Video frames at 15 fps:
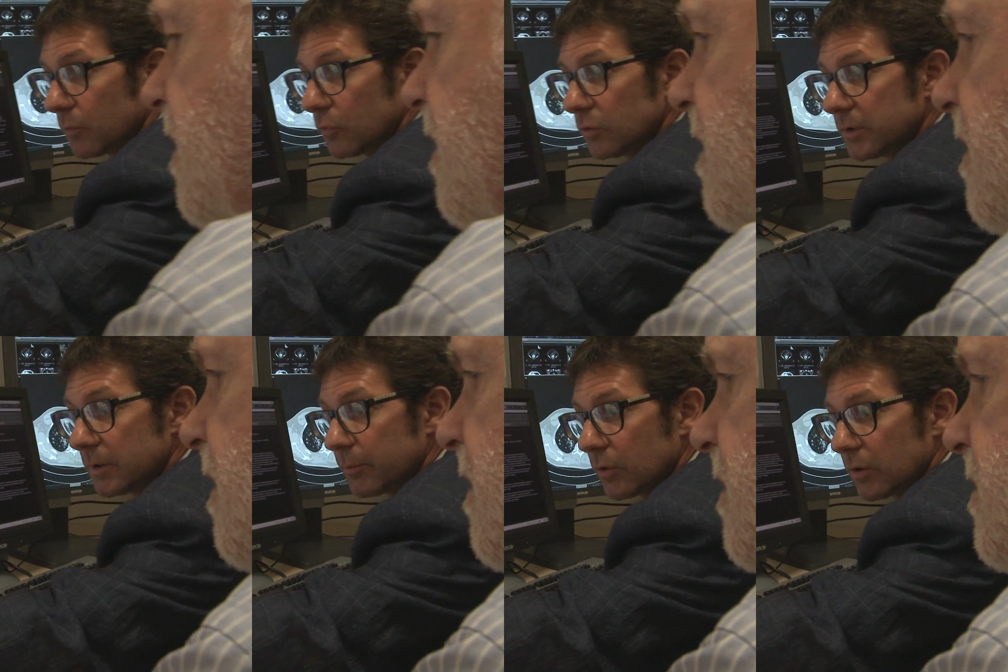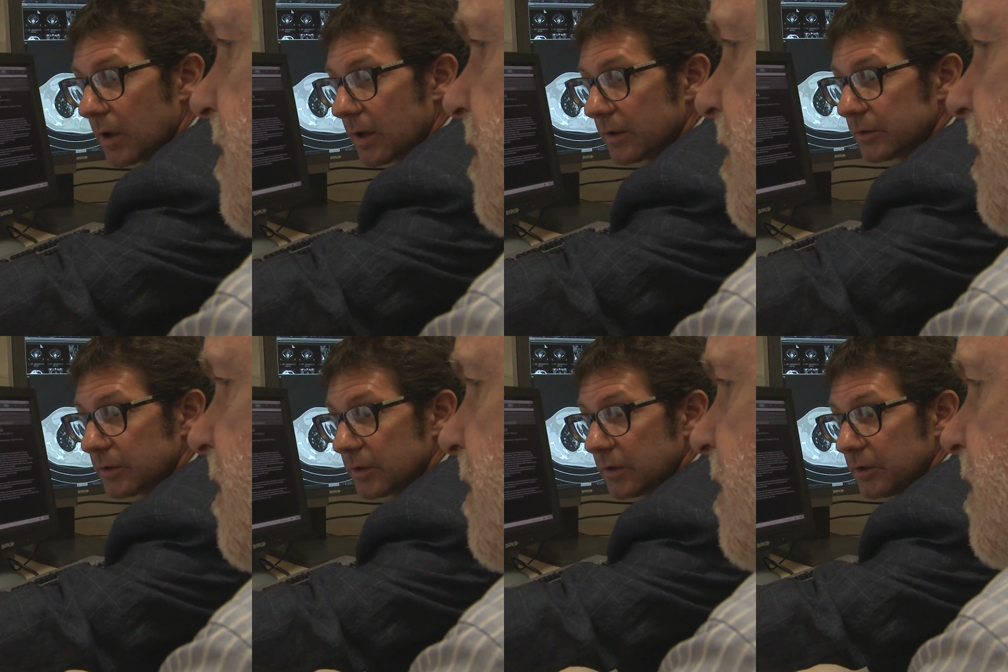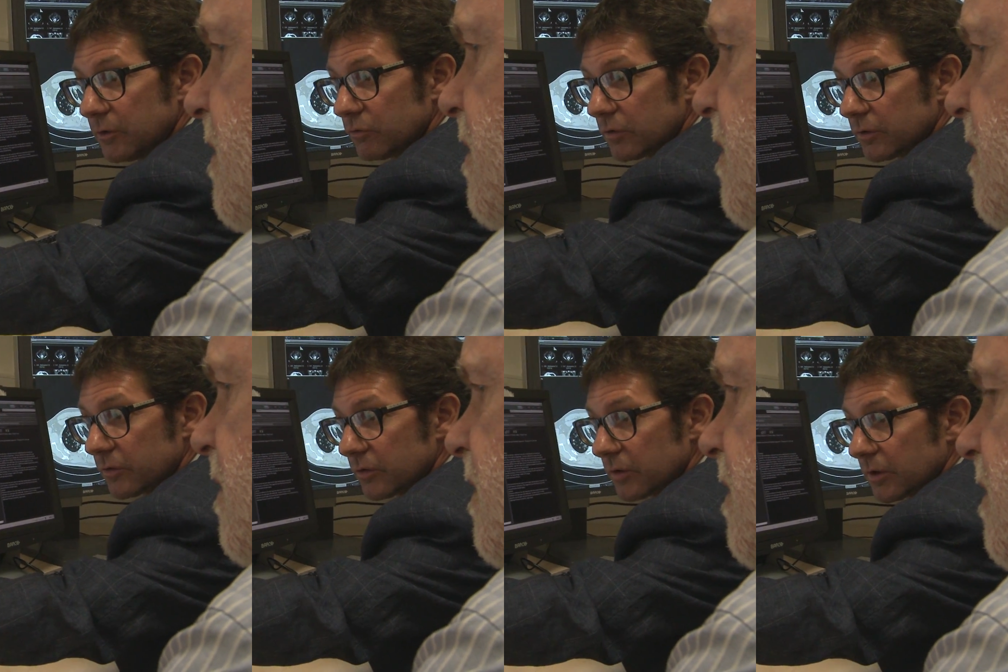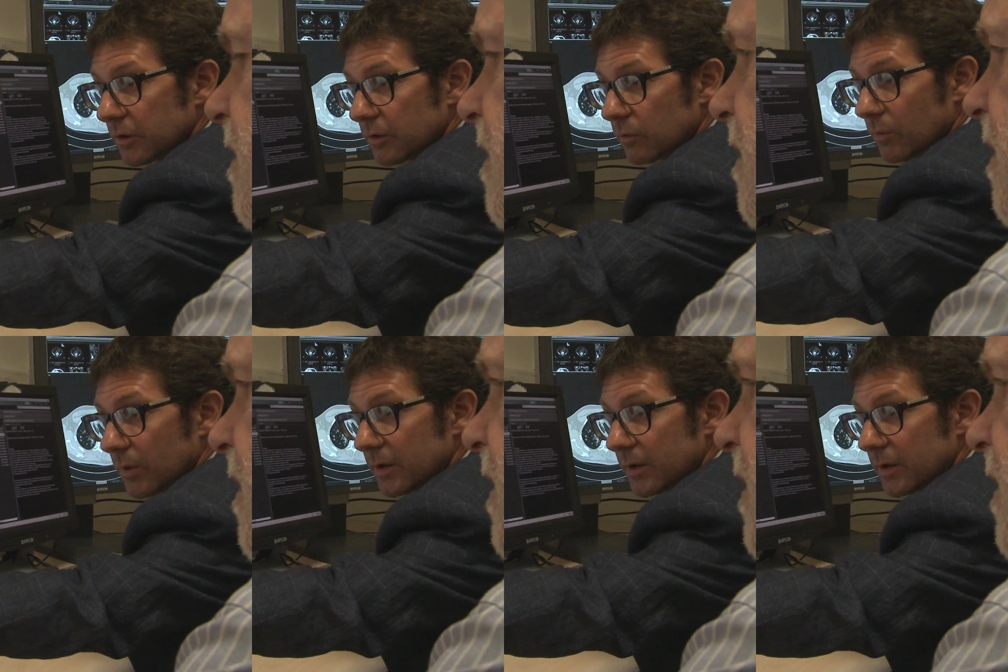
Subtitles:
in the evaluation of the